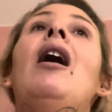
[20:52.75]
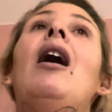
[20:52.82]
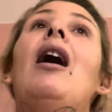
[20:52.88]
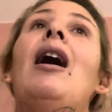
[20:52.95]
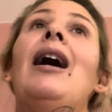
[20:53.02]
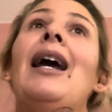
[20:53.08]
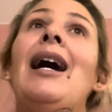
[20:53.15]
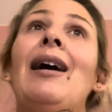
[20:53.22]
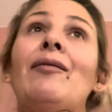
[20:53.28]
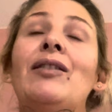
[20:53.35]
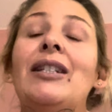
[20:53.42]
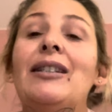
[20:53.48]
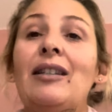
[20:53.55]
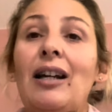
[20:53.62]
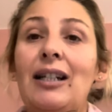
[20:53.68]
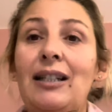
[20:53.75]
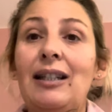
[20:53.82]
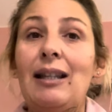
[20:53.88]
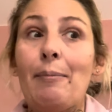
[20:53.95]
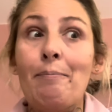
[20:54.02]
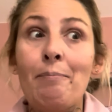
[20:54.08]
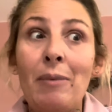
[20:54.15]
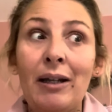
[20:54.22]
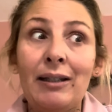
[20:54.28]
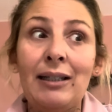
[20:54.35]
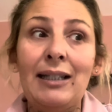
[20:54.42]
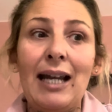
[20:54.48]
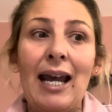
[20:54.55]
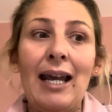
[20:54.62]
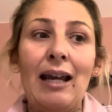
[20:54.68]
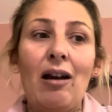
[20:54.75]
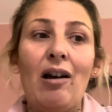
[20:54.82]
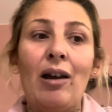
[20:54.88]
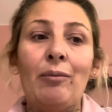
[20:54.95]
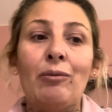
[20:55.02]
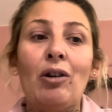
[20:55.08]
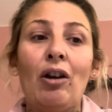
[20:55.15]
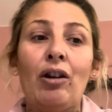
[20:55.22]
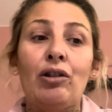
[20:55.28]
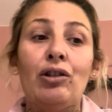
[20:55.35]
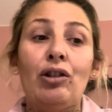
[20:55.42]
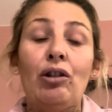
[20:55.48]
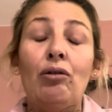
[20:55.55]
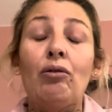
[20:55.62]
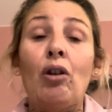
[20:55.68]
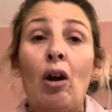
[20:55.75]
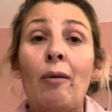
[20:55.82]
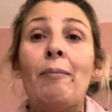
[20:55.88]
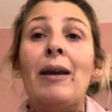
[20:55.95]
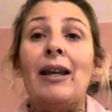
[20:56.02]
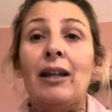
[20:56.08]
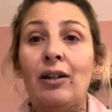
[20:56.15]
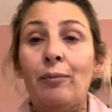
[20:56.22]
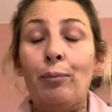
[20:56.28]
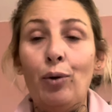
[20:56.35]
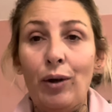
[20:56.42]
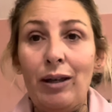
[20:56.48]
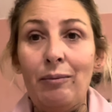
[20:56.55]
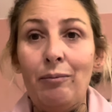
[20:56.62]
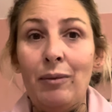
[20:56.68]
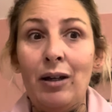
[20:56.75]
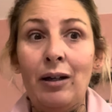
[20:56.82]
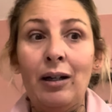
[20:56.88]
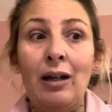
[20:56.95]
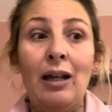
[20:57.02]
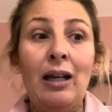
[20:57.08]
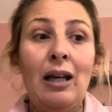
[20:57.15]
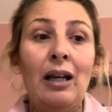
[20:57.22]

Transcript: I have decided that Monday I'm going to go and make an appointment